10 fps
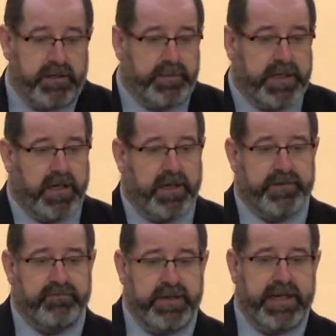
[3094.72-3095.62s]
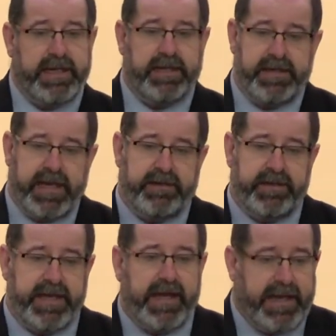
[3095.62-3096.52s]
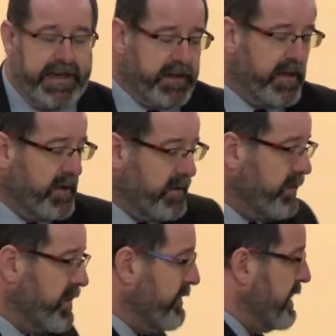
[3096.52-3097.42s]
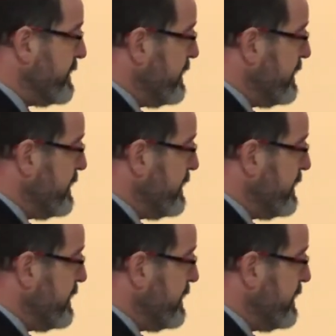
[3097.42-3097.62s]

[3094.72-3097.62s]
because really at the end of the day, all of us